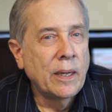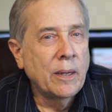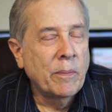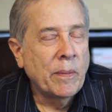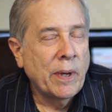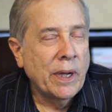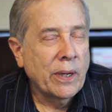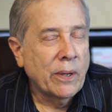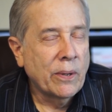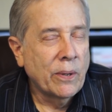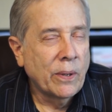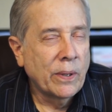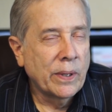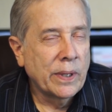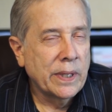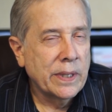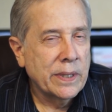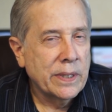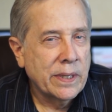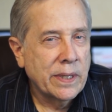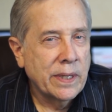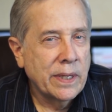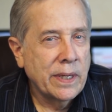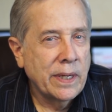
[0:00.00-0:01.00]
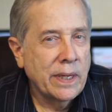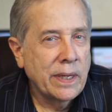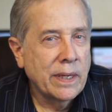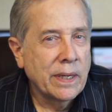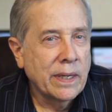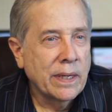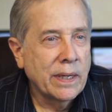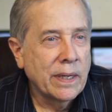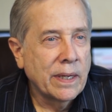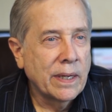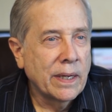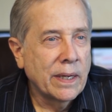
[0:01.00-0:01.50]
Mike Holt is the
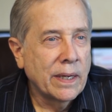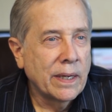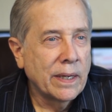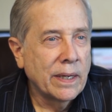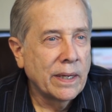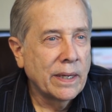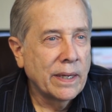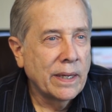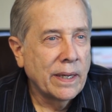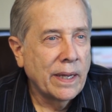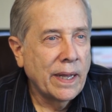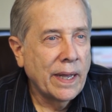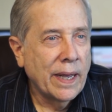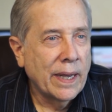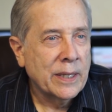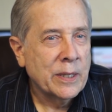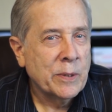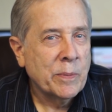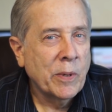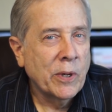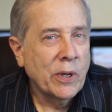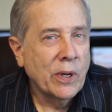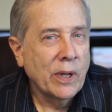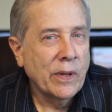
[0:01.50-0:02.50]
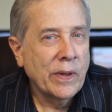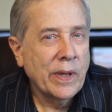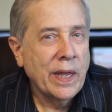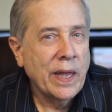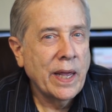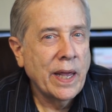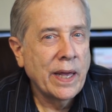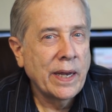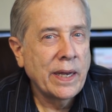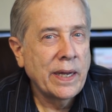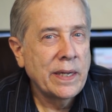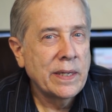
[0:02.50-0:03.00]
uh, expert on
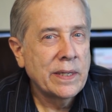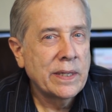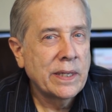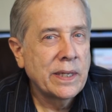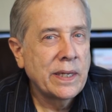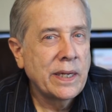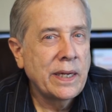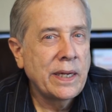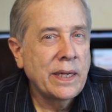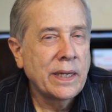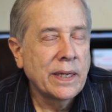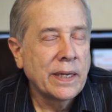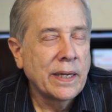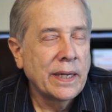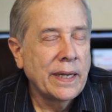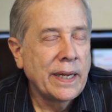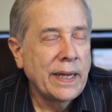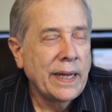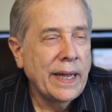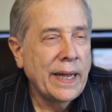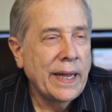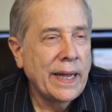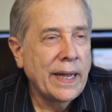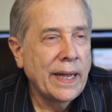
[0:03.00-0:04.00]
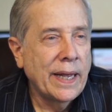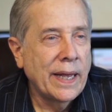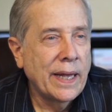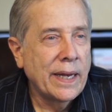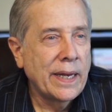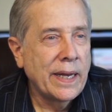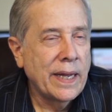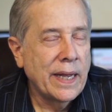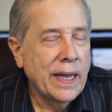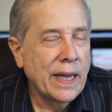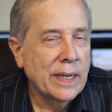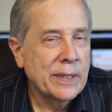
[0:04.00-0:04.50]
the NEC,
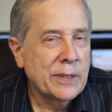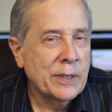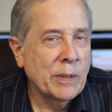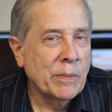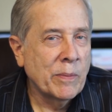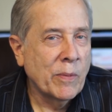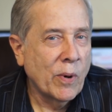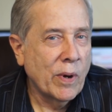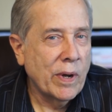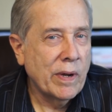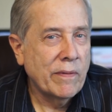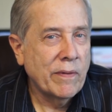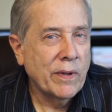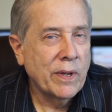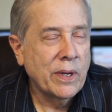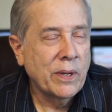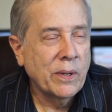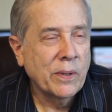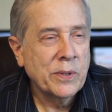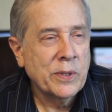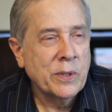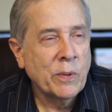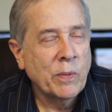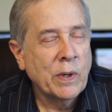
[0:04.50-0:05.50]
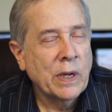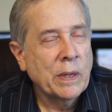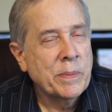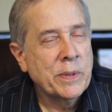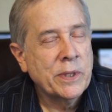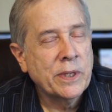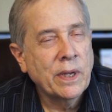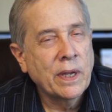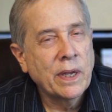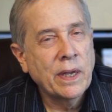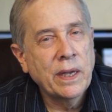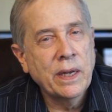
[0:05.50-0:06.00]
and he has some great videos. The
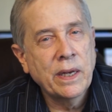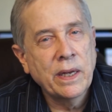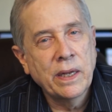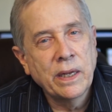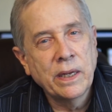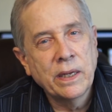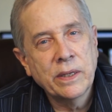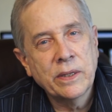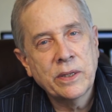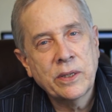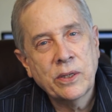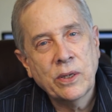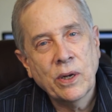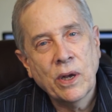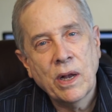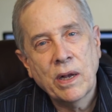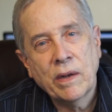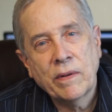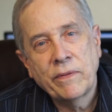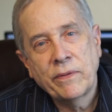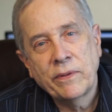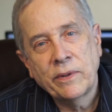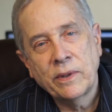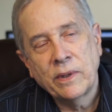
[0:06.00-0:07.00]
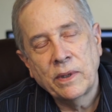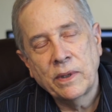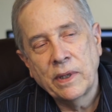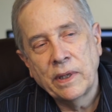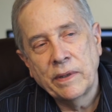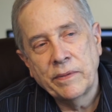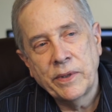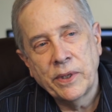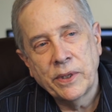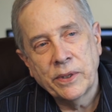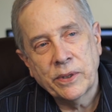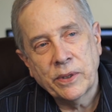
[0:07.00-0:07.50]
website is chock full
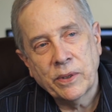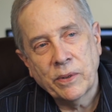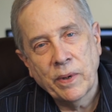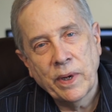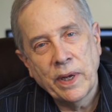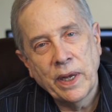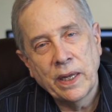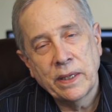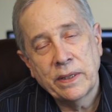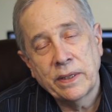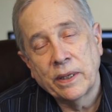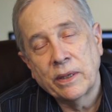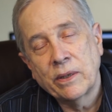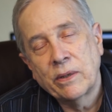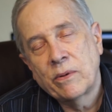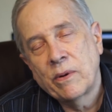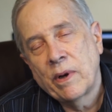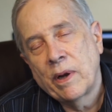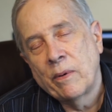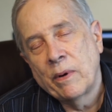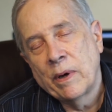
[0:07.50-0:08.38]
of just great. It's a great